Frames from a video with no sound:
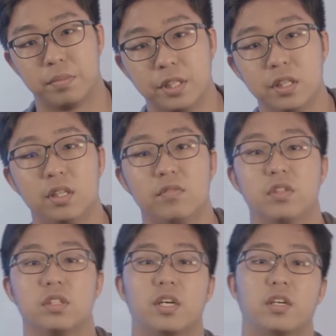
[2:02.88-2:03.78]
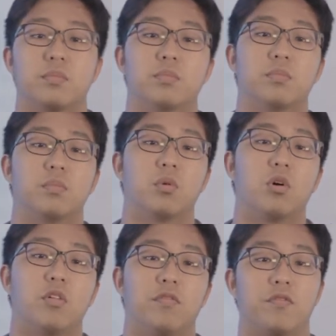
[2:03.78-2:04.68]
being given time
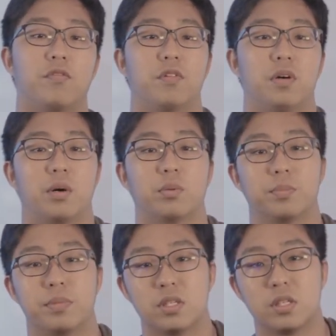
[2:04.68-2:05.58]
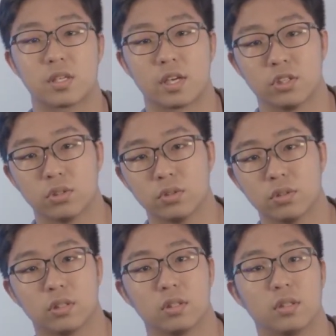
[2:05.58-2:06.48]
off our busy schedules,
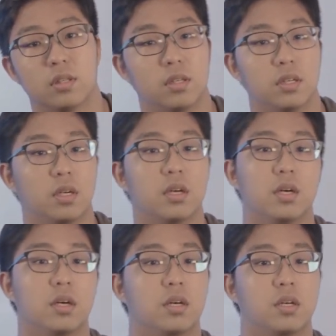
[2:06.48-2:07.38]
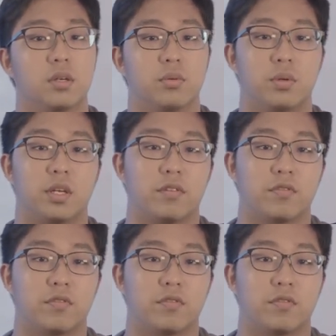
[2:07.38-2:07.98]
we can